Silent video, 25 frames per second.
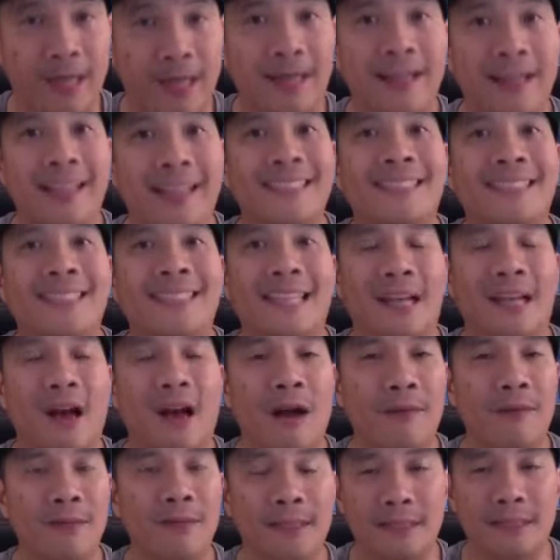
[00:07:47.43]
And like I said,
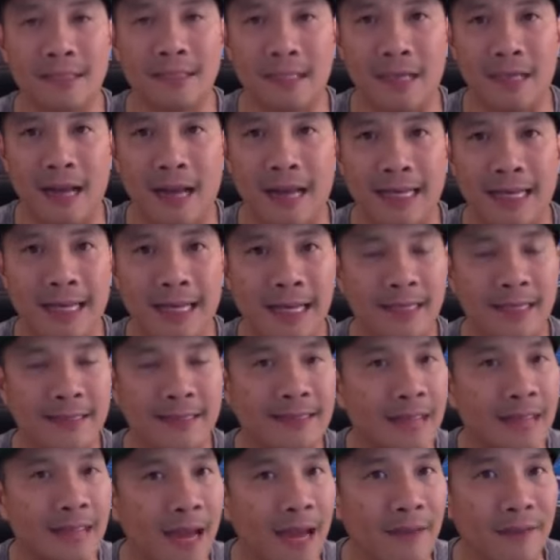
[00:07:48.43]
obviously, I
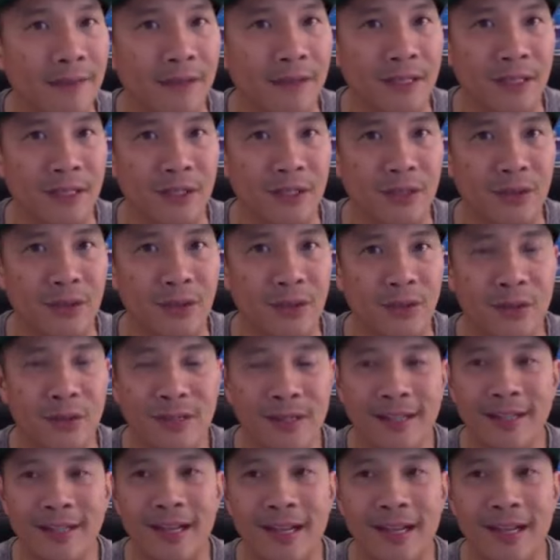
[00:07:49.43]
can't dive in here